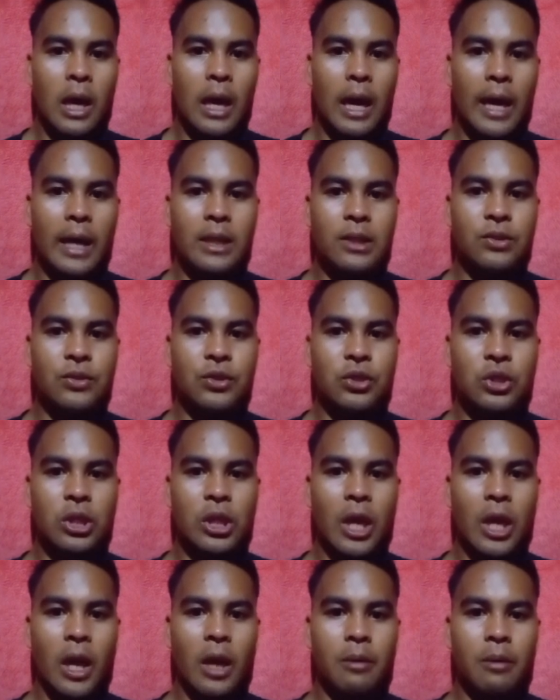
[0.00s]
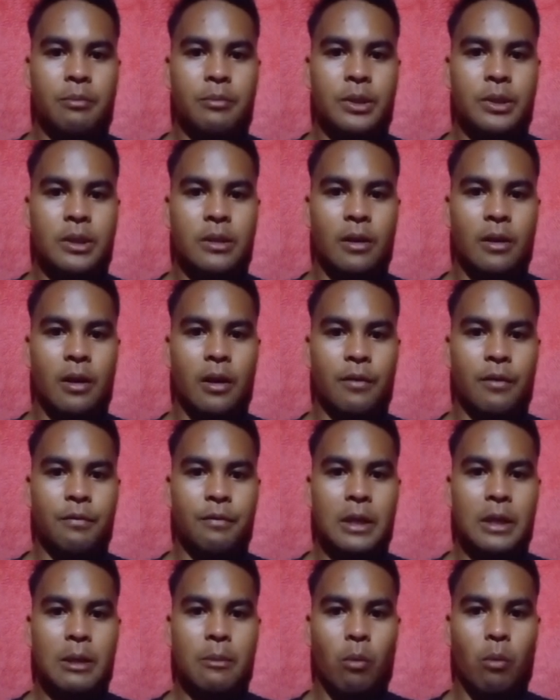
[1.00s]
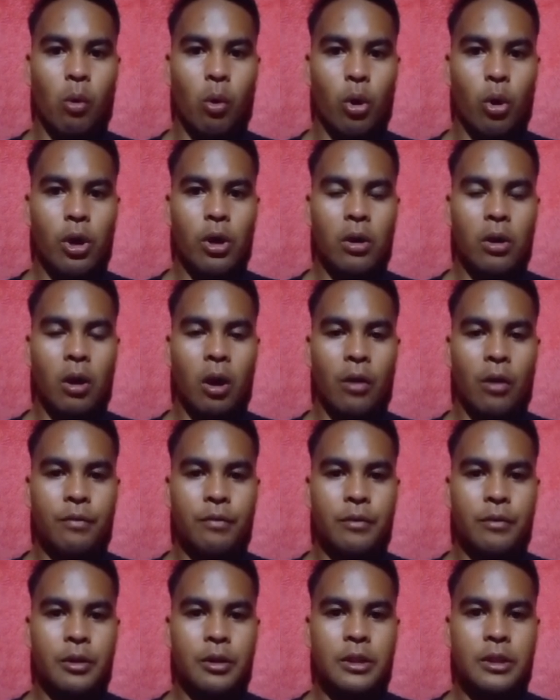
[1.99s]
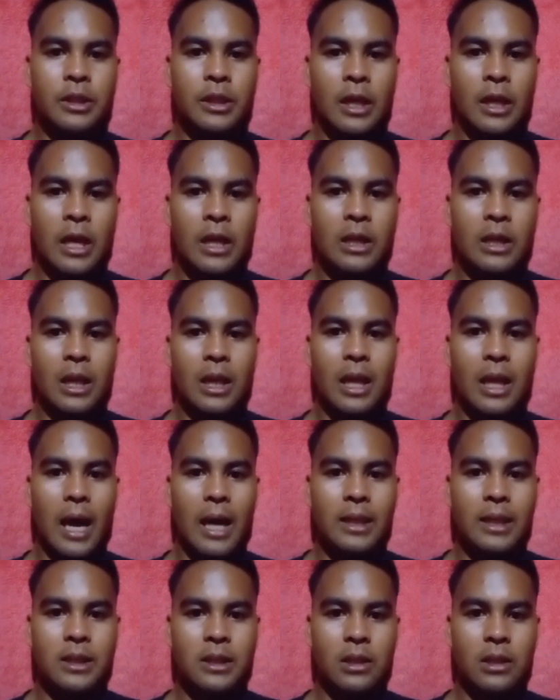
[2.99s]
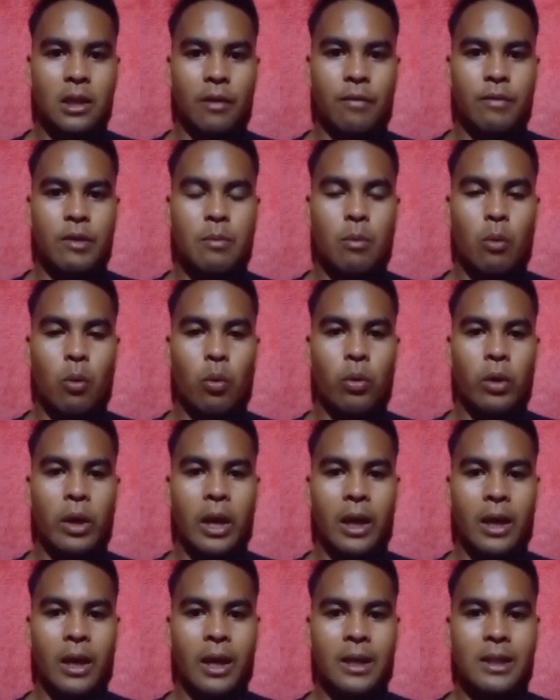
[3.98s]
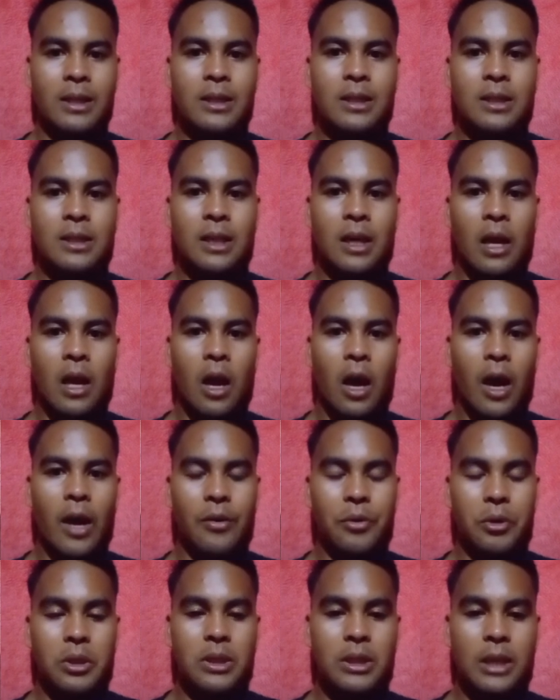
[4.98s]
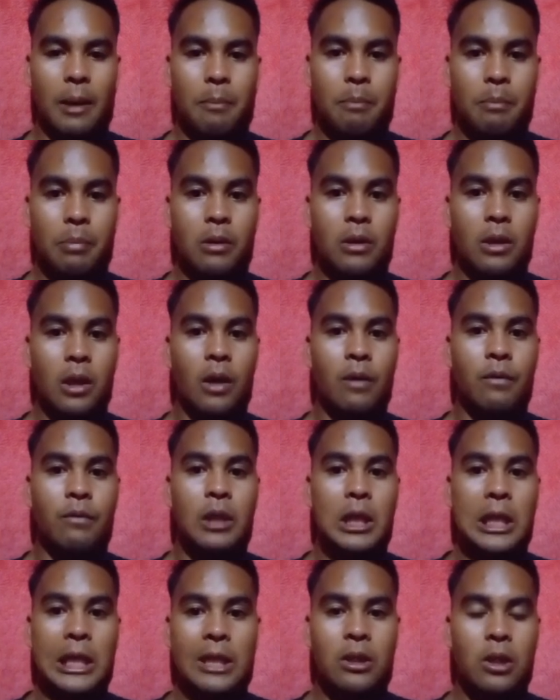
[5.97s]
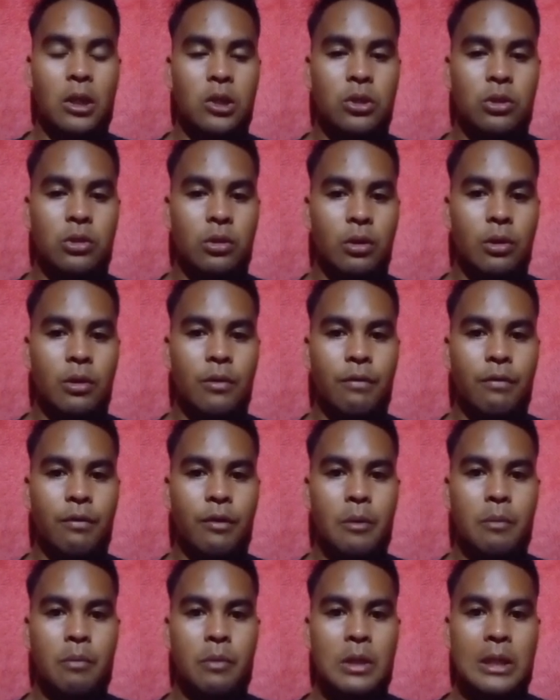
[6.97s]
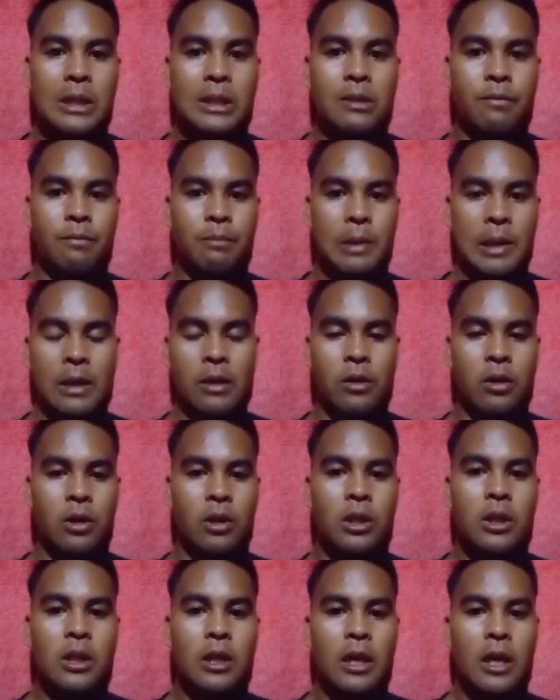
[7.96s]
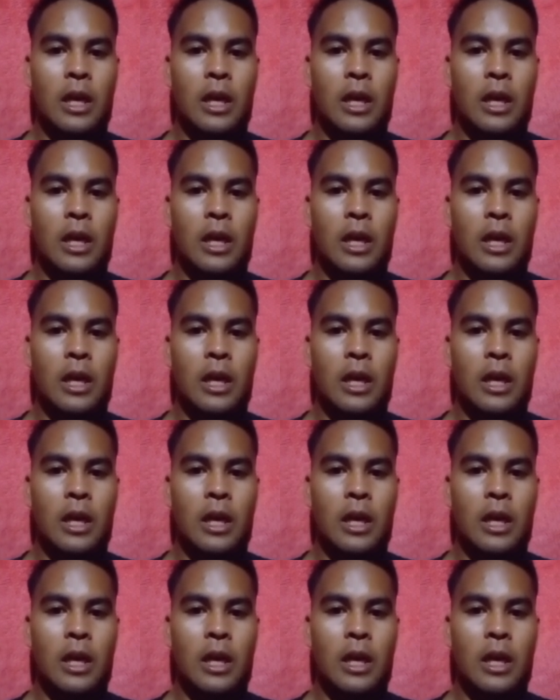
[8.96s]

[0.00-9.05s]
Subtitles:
and James Fenimore Cooper's The Last of the Mohicans are examples of literature from this period